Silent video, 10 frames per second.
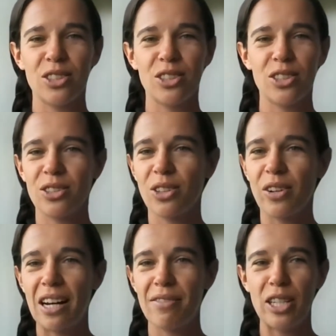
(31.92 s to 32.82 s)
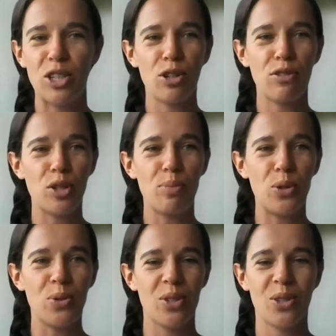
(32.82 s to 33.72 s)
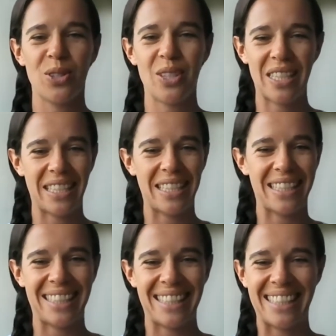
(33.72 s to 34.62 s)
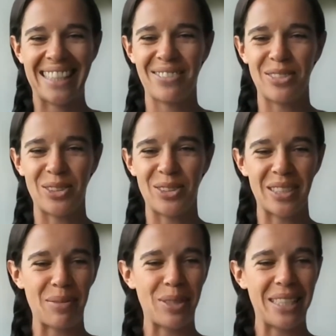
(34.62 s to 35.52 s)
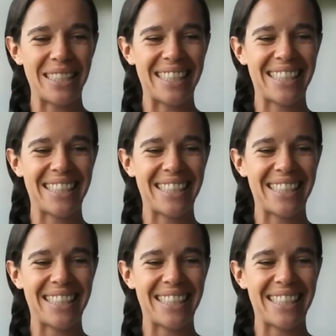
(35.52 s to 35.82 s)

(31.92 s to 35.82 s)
Sorry, Havin, you're on mute for some reason.